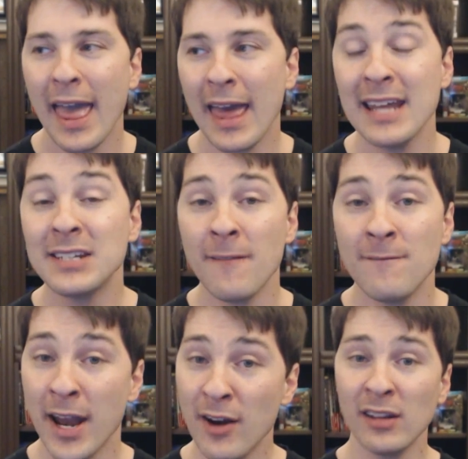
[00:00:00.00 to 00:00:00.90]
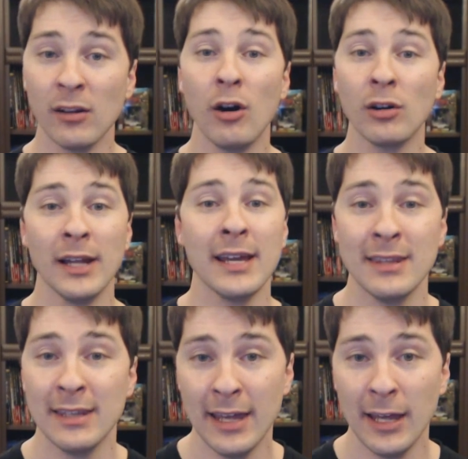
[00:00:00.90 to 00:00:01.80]
And it's a very long,
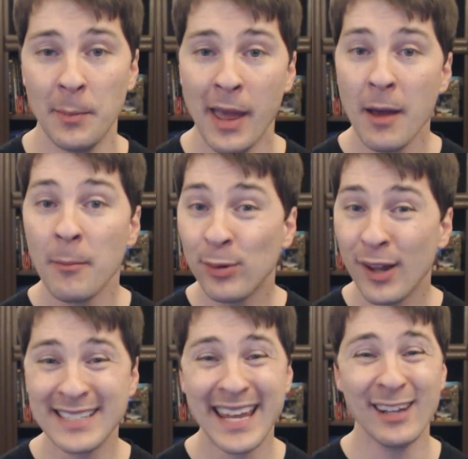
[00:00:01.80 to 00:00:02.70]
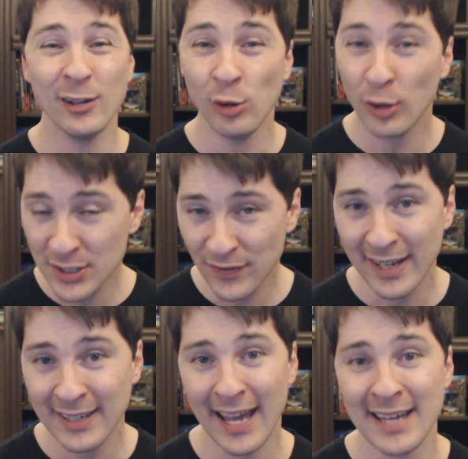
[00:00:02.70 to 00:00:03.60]
lengthy game. Plus, it looks
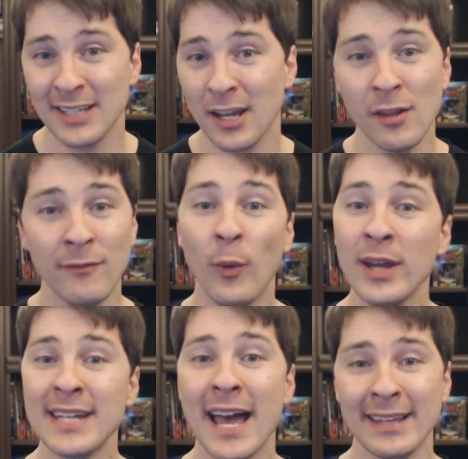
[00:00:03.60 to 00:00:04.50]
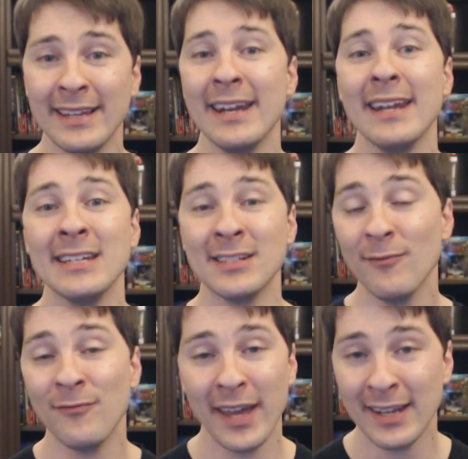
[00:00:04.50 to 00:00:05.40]
fantastic. The voice acting in it is
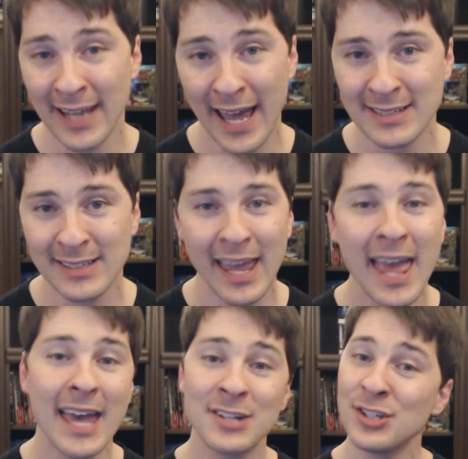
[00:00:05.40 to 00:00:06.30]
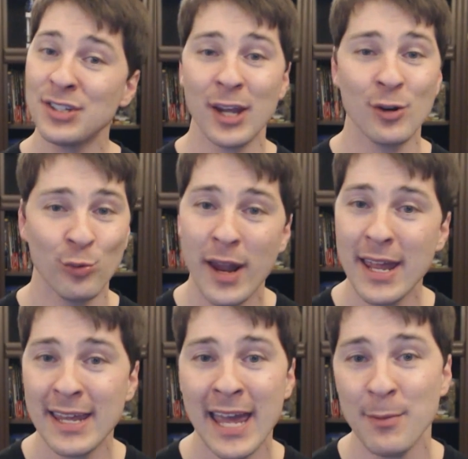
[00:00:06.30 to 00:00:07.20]
fantastic. It's just a
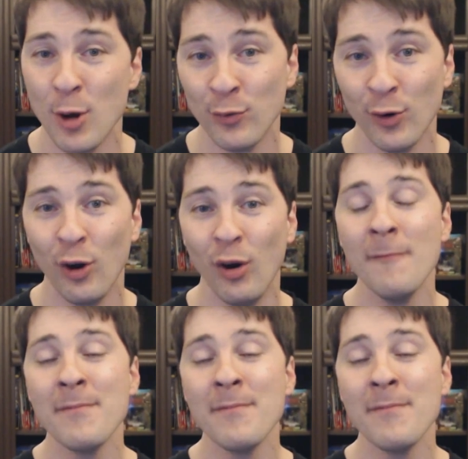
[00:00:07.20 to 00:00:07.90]
great game overall.